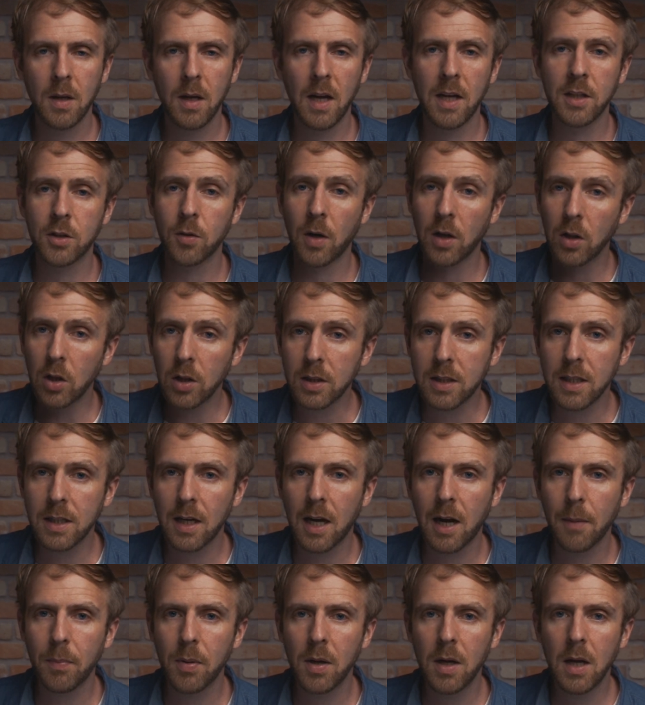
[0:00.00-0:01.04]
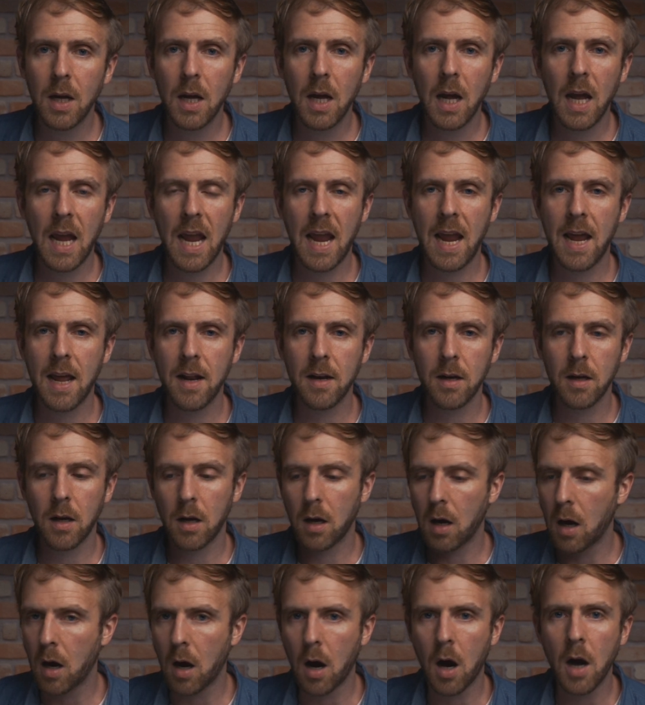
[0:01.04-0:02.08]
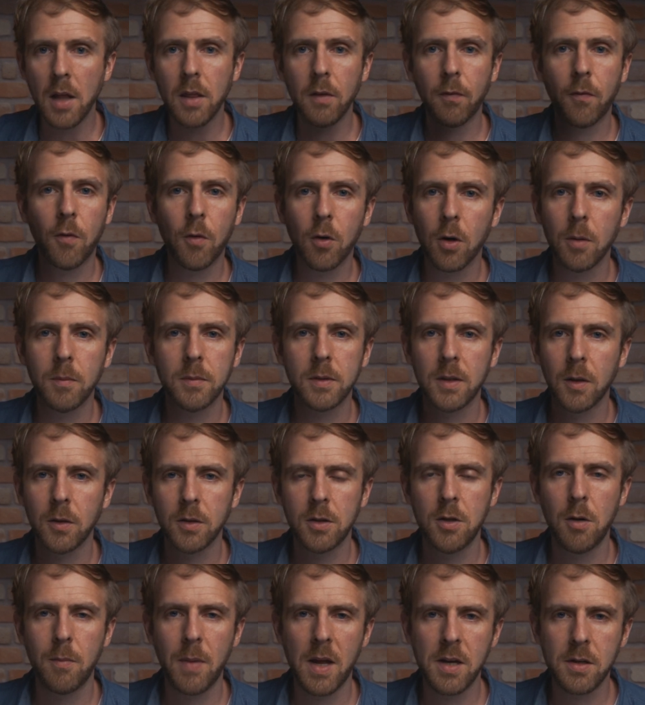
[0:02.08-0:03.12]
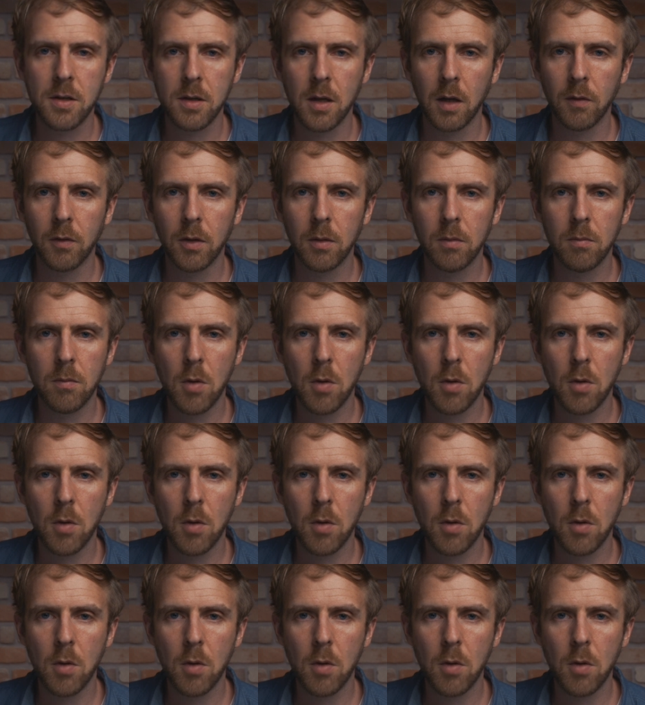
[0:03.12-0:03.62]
And so I looked it up, and on the forums, there's no mention of it.